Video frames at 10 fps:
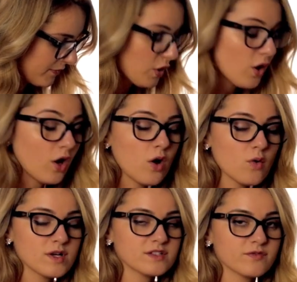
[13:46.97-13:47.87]
You
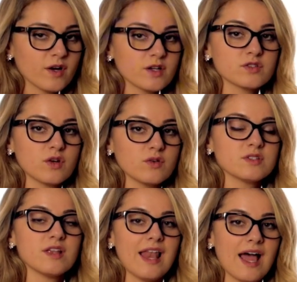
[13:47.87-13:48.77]
always first go
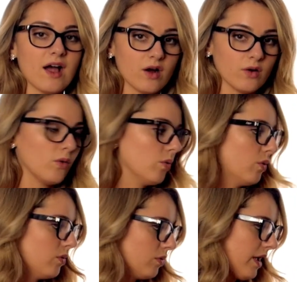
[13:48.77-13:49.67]
to la,
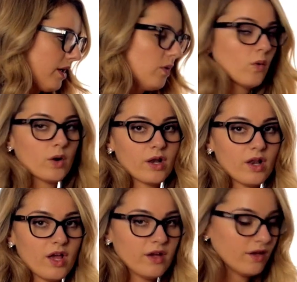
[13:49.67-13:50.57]
okay, or
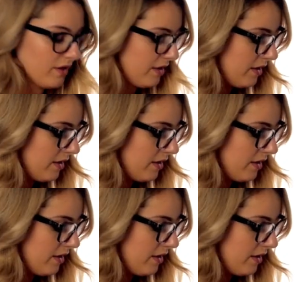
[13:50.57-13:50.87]
le.